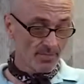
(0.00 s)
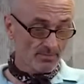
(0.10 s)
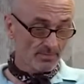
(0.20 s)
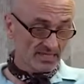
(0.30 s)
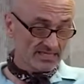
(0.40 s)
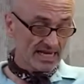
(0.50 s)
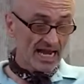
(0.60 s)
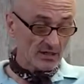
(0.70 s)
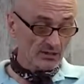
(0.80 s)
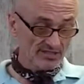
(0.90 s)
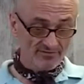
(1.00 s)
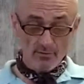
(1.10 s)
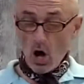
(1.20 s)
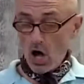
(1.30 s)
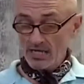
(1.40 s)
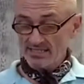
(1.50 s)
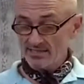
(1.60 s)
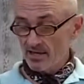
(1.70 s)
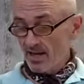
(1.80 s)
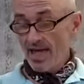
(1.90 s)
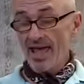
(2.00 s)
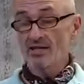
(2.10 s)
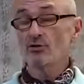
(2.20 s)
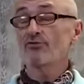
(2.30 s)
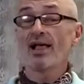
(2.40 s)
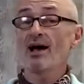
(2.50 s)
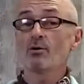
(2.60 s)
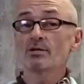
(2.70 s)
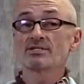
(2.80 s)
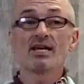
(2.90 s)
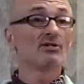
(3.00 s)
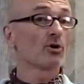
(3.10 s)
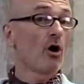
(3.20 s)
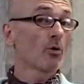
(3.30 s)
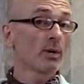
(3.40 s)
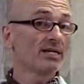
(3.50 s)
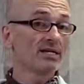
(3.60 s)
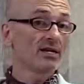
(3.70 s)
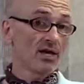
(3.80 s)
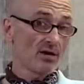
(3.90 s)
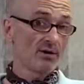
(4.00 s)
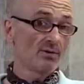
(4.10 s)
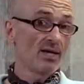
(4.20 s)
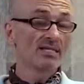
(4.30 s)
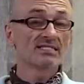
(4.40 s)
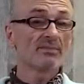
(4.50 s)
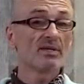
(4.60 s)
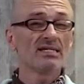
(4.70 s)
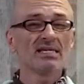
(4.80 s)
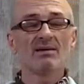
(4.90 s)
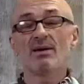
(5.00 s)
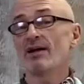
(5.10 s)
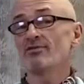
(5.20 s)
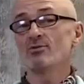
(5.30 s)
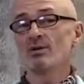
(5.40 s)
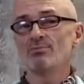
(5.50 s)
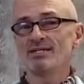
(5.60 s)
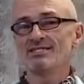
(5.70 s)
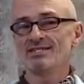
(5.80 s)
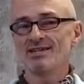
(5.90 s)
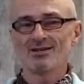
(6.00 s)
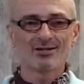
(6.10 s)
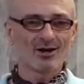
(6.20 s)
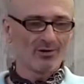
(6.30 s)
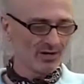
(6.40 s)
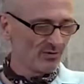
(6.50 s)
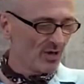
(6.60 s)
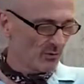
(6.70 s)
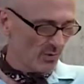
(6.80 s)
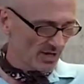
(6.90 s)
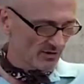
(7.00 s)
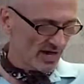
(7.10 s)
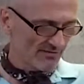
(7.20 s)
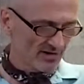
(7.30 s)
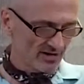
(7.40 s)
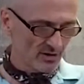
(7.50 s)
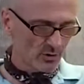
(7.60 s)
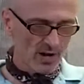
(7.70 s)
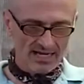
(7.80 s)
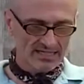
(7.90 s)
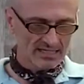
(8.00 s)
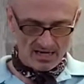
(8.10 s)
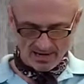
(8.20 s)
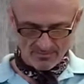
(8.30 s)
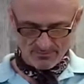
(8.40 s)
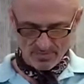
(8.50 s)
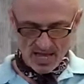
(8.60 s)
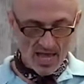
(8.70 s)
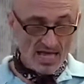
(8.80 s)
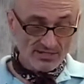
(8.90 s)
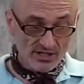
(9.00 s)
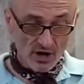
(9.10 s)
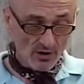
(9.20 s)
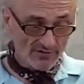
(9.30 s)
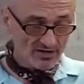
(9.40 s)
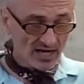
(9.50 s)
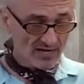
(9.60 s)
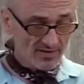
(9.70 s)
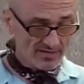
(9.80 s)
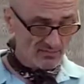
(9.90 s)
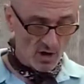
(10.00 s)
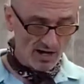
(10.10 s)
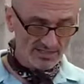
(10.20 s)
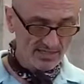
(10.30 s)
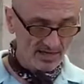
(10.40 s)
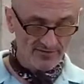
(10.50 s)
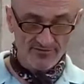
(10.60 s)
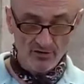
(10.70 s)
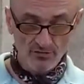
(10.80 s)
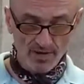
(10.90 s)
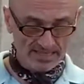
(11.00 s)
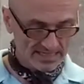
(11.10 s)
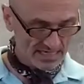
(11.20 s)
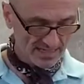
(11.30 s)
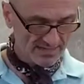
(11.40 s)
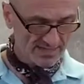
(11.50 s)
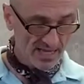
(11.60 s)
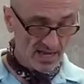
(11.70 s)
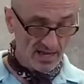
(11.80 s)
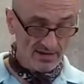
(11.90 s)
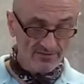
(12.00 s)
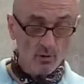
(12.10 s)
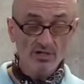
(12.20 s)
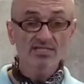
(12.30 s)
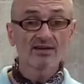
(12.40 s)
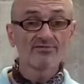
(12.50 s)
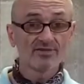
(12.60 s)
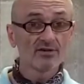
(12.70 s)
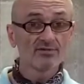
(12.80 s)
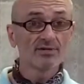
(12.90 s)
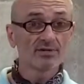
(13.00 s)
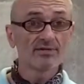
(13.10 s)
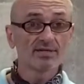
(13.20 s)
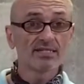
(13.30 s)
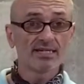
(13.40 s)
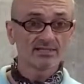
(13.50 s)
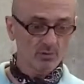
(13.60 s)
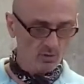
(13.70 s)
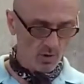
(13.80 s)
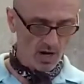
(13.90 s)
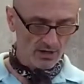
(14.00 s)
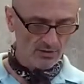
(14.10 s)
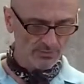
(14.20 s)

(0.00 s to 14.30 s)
containers of moss and your flowers, and you're all ready to go. Something to keep everyone busy and going while you're having a great time. So I've taken this moss and I've filled my tins, and of course I've filled the tins with water,